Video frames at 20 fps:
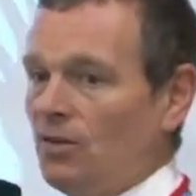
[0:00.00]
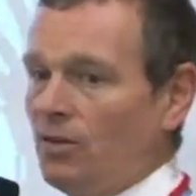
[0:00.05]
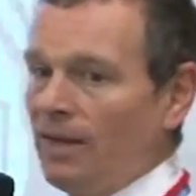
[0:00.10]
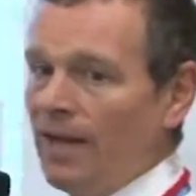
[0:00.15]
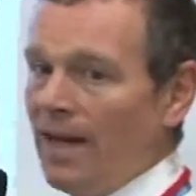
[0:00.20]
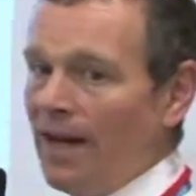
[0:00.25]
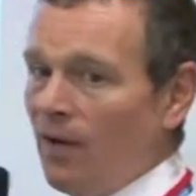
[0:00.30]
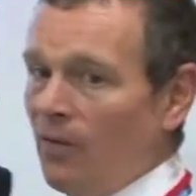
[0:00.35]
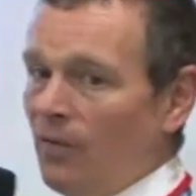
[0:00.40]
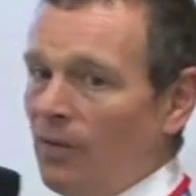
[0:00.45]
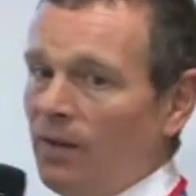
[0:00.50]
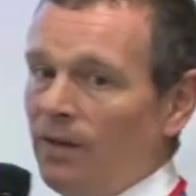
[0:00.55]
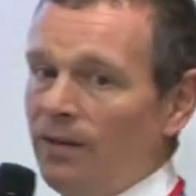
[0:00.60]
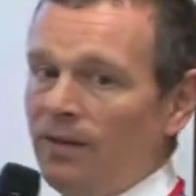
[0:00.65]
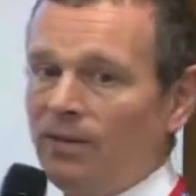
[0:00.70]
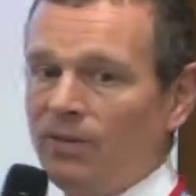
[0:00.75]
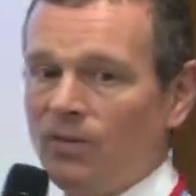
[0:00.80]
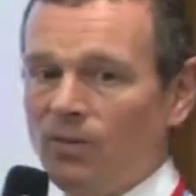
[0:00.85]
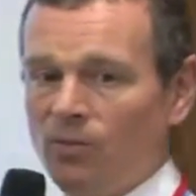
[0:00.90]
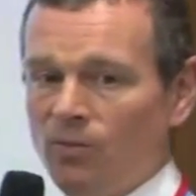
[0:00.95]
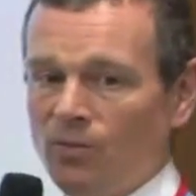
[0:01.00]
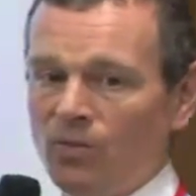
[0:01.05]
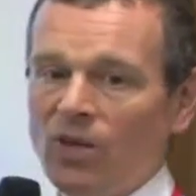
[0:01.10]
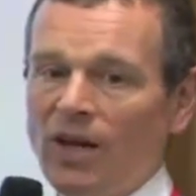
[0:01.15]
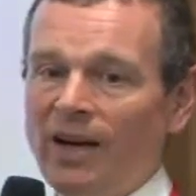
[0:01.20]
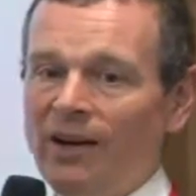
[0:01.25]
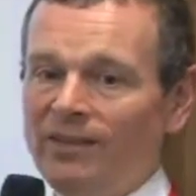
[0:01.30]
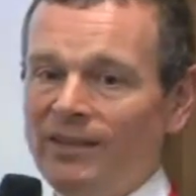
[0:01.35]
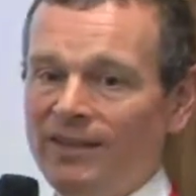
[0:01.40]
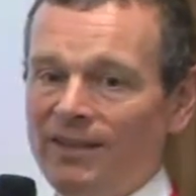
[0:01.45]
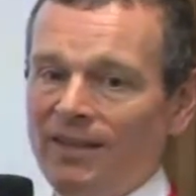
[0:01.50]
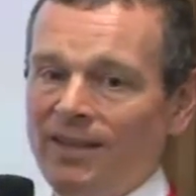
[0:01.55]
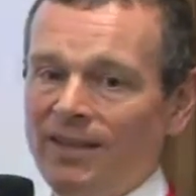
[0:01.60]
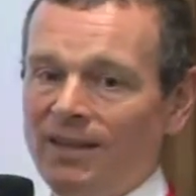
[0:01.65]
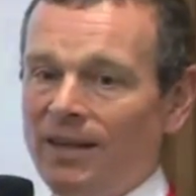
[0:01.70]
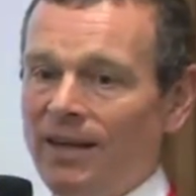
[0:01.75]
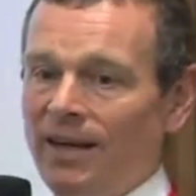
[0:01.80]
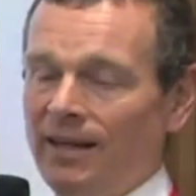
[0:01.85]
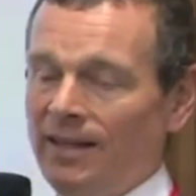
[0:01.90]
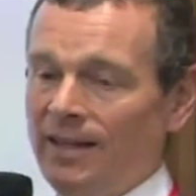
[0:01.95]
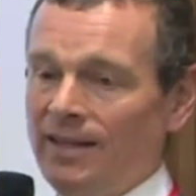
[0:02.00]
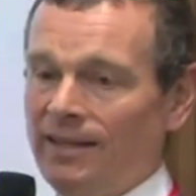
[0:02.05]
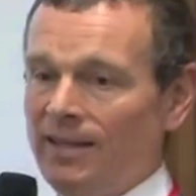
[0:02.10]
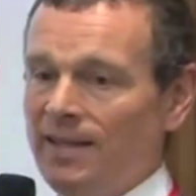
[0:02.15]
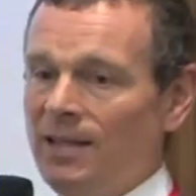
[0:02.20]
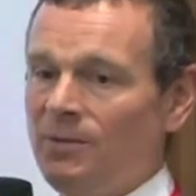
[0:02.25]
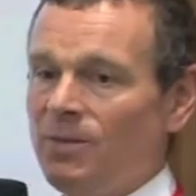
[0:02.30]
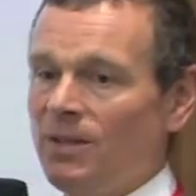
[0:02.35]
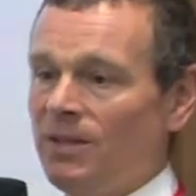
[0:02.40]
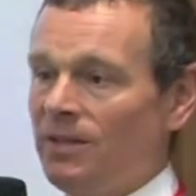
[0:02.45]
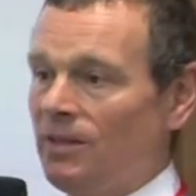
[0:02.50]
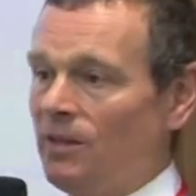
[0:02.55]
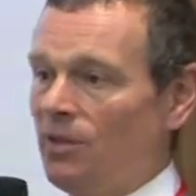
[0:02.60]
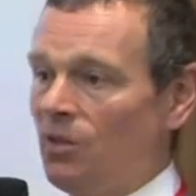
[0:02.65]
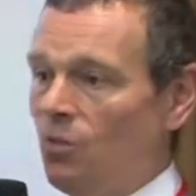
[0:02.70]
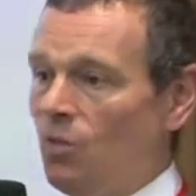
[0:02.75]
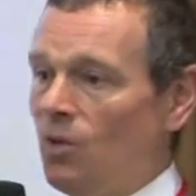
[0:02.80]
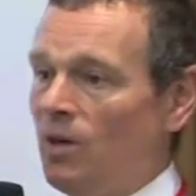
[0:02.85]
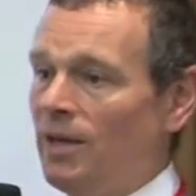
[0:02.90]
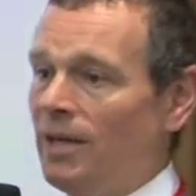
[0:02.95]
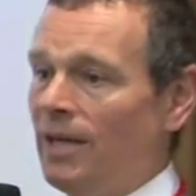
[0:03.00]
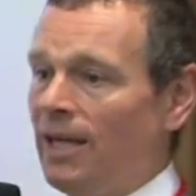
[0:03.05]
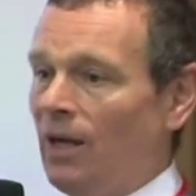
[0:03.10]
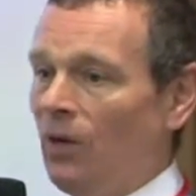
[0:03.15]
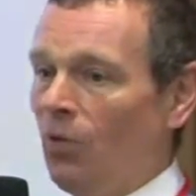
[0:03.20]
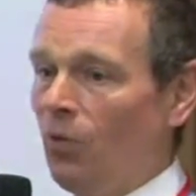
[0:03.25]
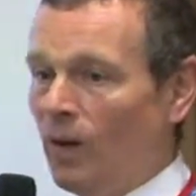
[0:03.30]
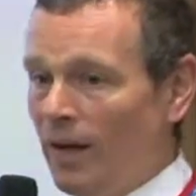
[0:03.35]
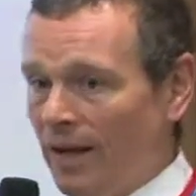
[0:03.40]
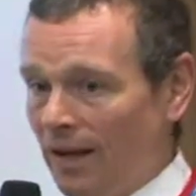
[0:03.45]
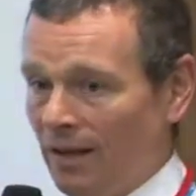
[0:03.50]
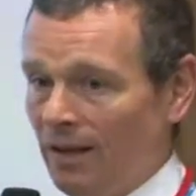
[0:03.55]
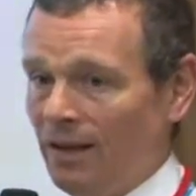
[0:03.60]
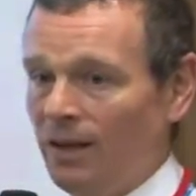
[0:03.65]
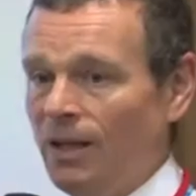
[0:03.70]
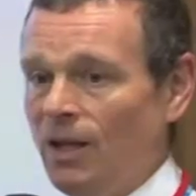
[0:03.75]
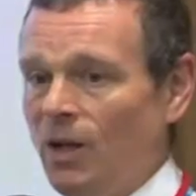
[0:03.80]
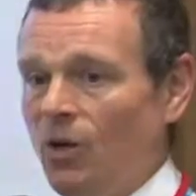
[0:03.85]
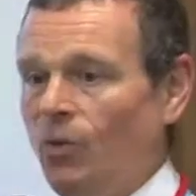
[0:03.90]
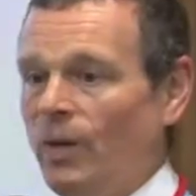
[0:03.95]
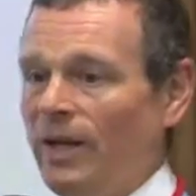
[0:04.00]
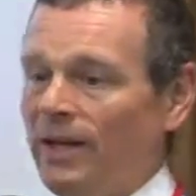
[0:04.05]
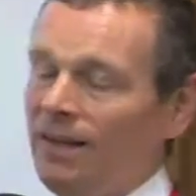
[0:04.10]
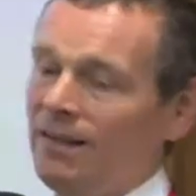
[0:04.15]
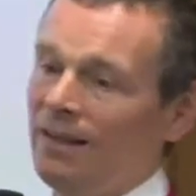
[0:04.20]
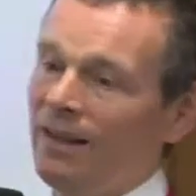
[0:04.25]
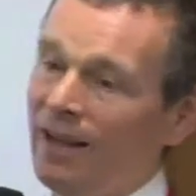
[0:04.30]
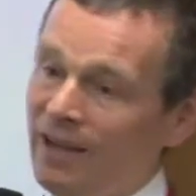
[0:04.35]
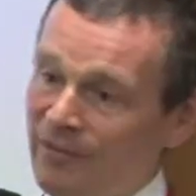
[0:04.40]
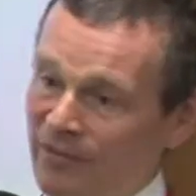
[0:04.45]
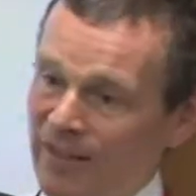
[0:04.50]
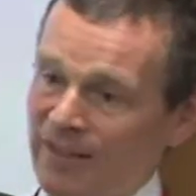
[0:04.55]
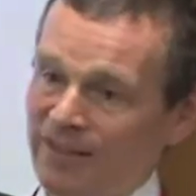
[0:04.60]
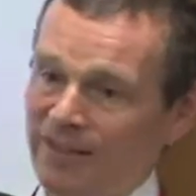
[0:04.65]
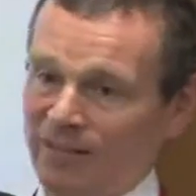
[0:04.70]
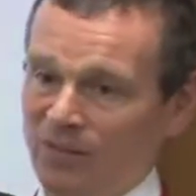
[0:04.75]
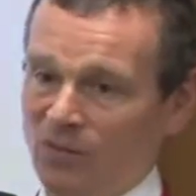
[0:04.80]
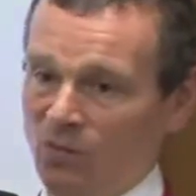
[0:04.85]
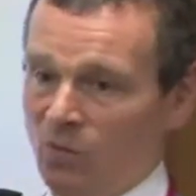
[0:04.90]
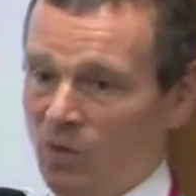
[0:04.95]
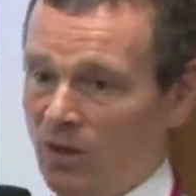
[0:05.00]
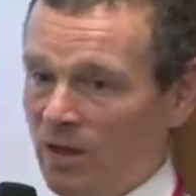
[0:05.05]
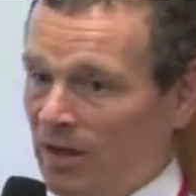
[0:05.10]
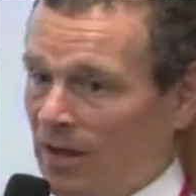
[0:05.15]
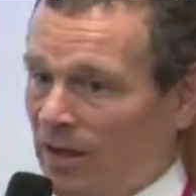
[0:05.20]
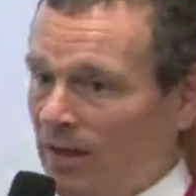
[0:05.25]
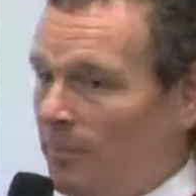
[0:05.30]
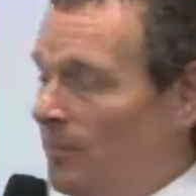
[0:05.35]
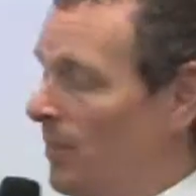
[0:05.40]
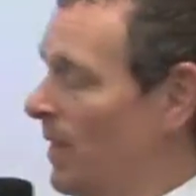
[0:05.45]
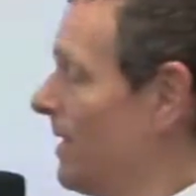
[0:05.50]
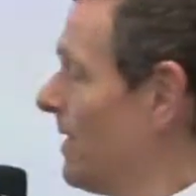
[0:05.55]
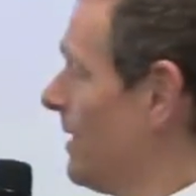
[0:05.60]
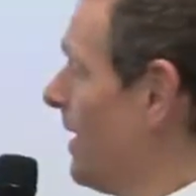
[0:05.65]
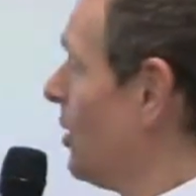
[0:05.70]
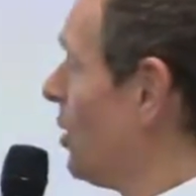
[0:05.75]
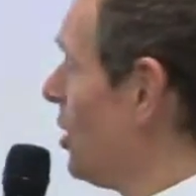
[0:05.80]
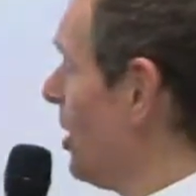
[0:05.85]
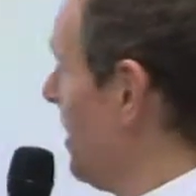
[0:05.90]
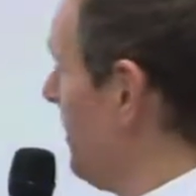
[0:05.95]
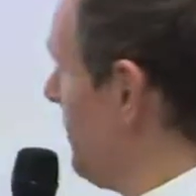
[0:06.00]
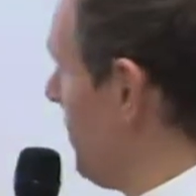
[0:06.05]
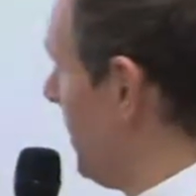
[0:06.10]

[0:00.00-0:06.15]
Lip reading: now the tyrosine kinase inhibitors that are working well when Gleevec doesn't work, essentially